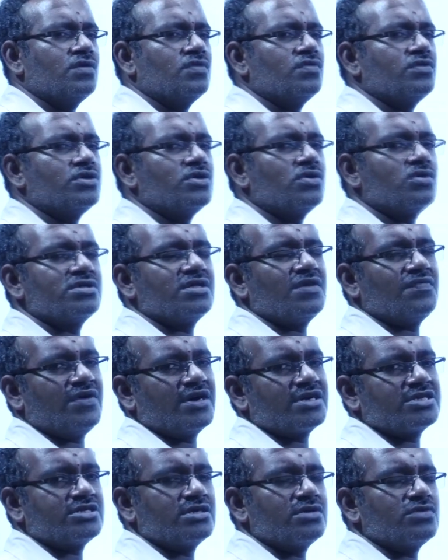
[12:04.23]
We know the
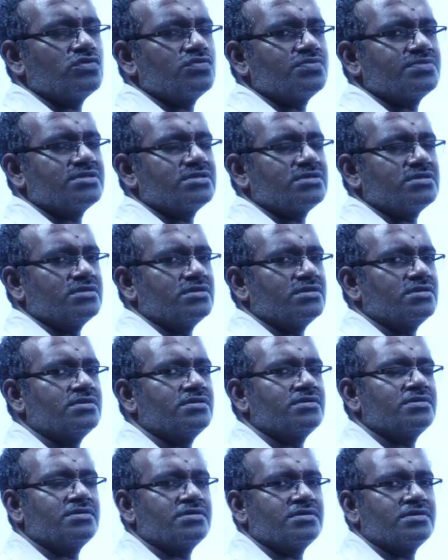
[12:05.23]
functional groups
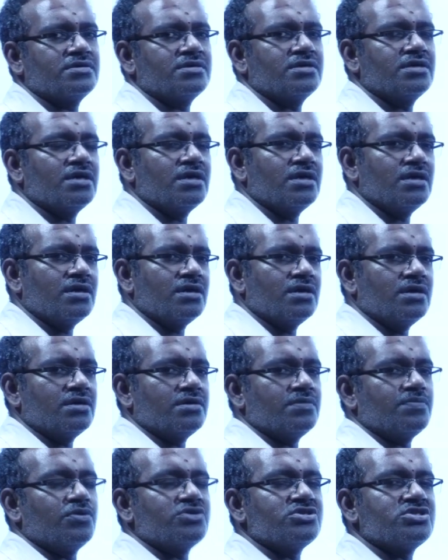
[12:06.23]

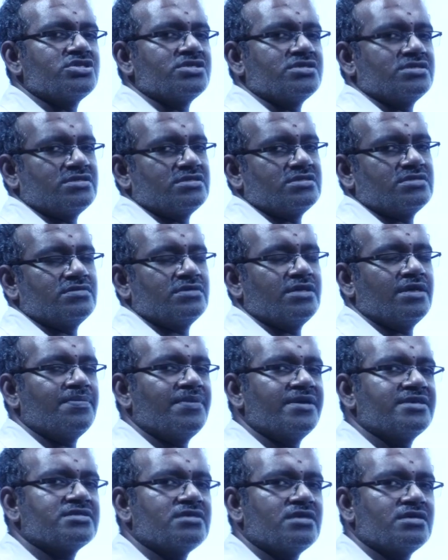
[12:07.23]
positions. They
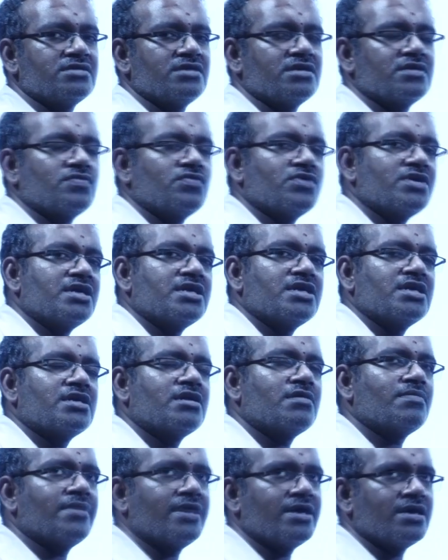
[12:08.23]
based on that we can
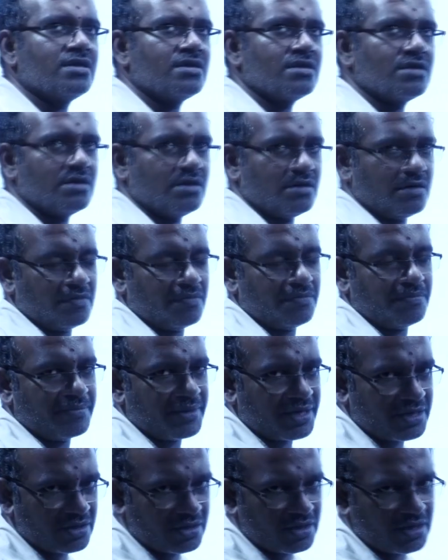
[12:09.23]
determine
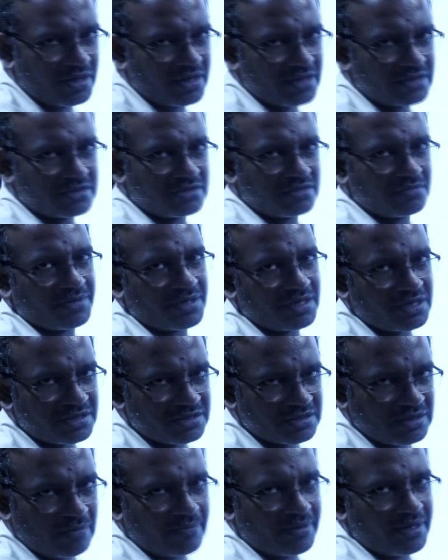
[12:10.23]
particular excipient
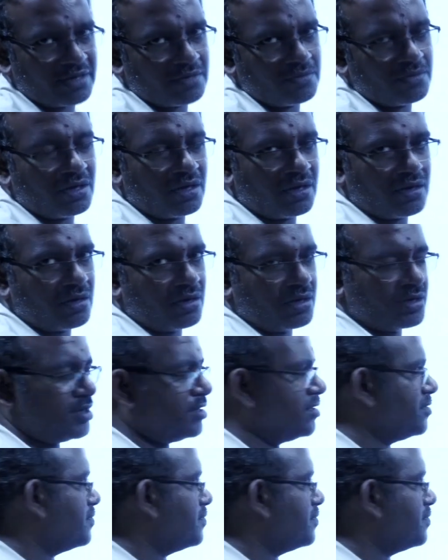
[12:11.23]
is compatible or not.